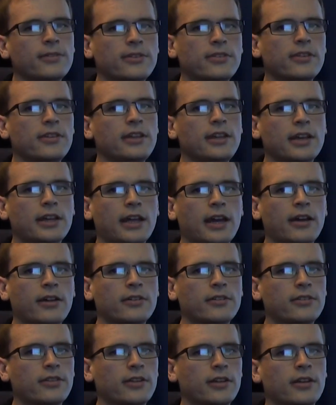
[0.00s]
it to the
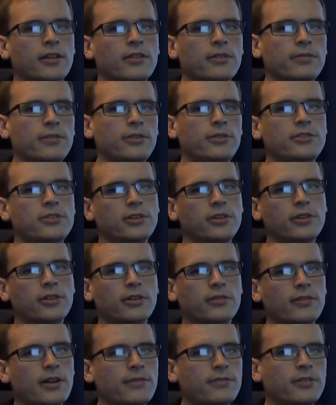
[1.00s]
account so that in the future you
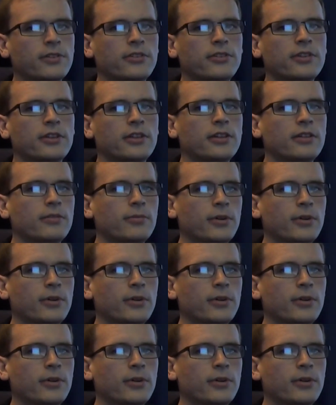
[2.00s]
can reference it.